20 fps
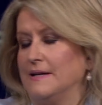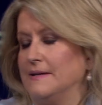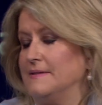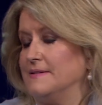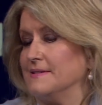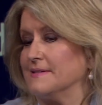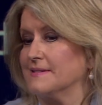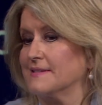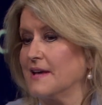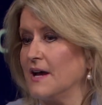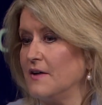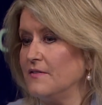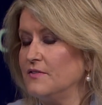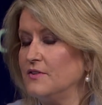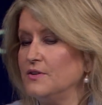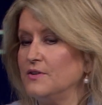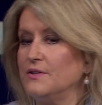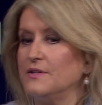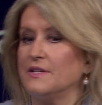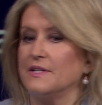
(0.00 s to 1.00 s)

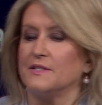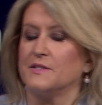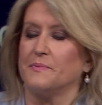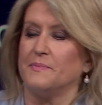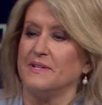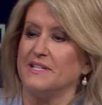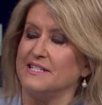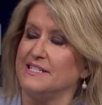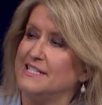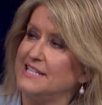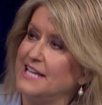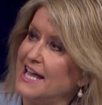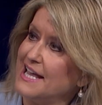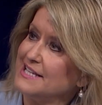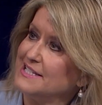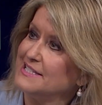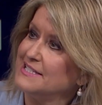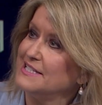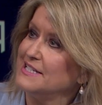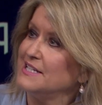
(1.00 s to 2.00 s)
discovered, it's been
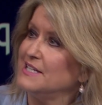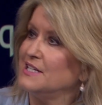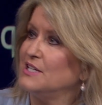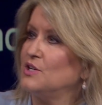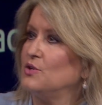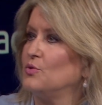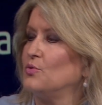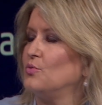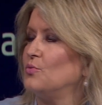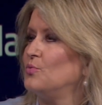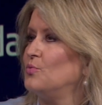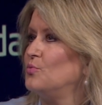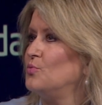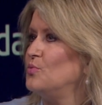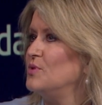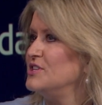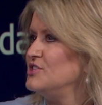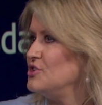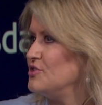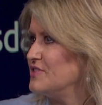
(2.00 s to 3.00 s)
tested?
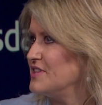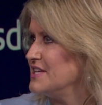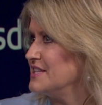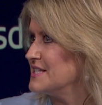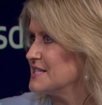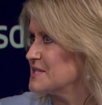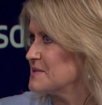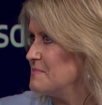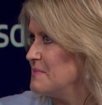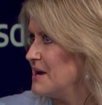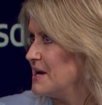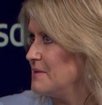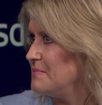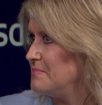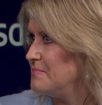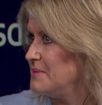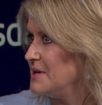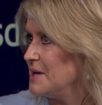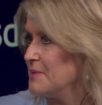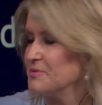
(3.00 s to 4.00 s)
When do you think this might
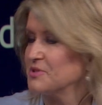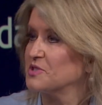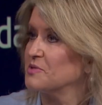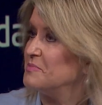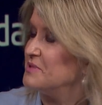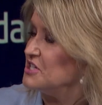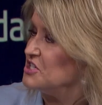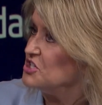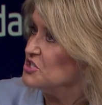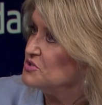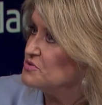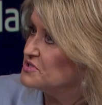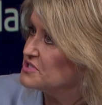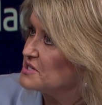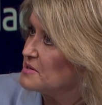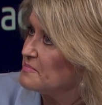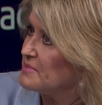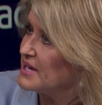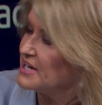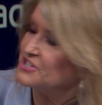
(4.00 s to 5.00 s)
be able to be used
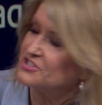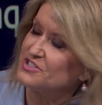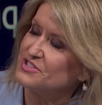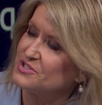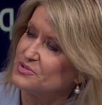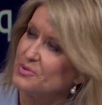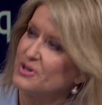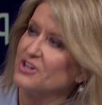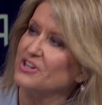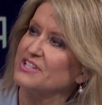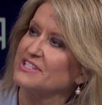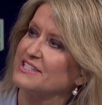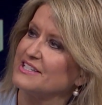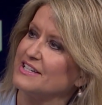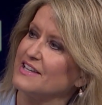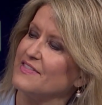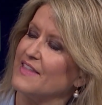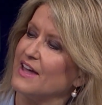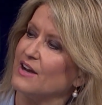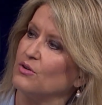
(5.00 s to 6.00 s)
on patients? Where is it
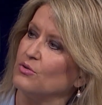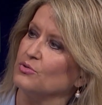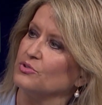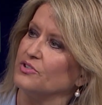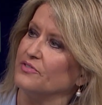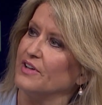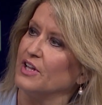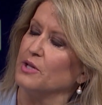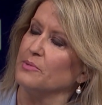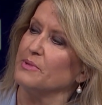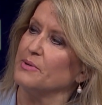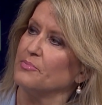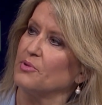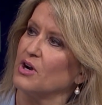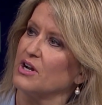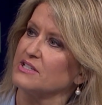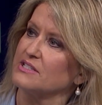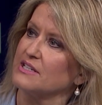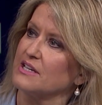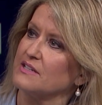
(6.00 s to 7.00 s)
in that whole development
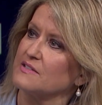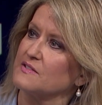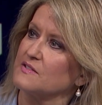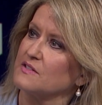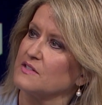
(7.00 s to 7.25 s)
process?